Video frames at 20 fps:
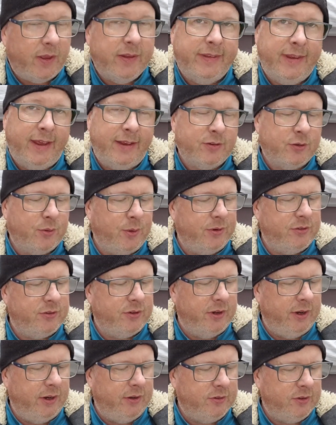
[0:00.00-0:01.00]
Next
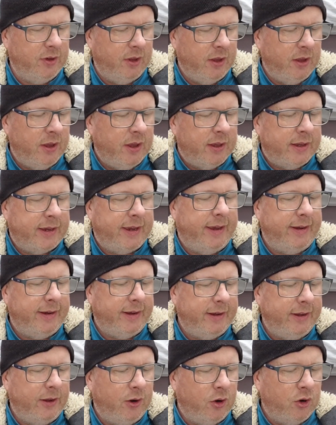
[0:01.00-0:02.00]
question is, can
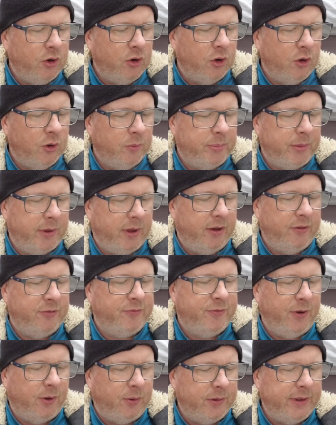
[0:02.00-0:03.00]
I hook up a
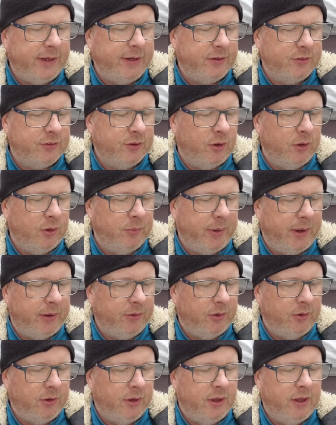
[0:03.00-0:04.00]
folding solar
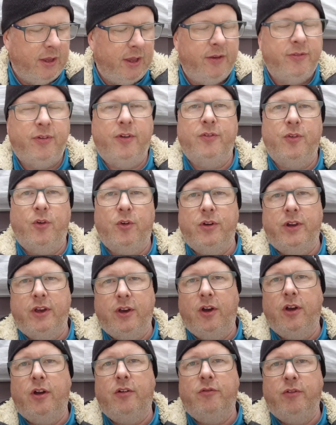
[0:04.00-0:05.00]
panel if I've already
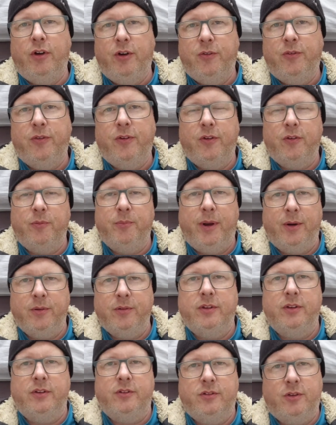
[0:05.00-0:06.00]
got a roof
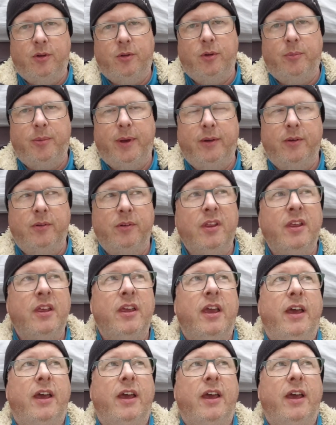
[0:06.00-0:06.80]
mounted solar panel?